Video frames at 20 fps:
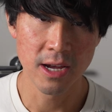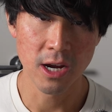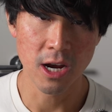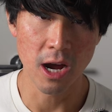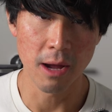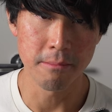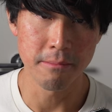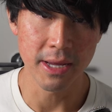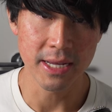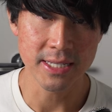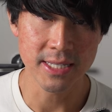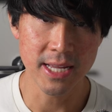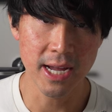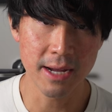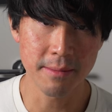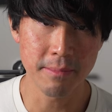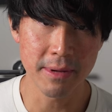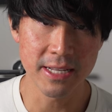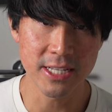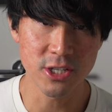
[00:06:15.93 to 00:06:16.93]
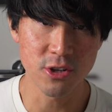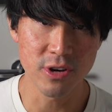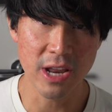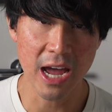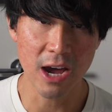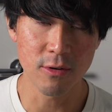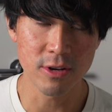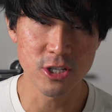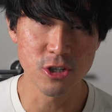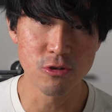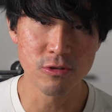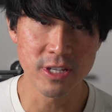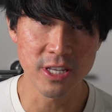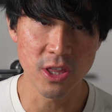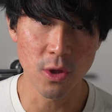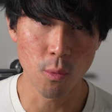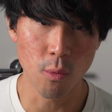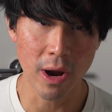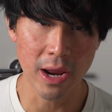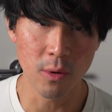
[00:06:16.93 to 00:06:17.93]
got mixed up, and so now it's using
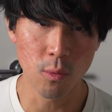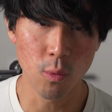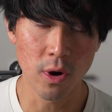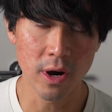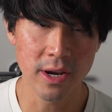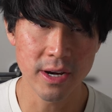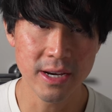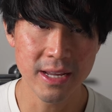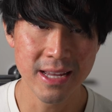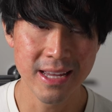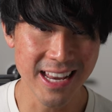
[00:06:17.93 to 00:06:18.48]
the right one.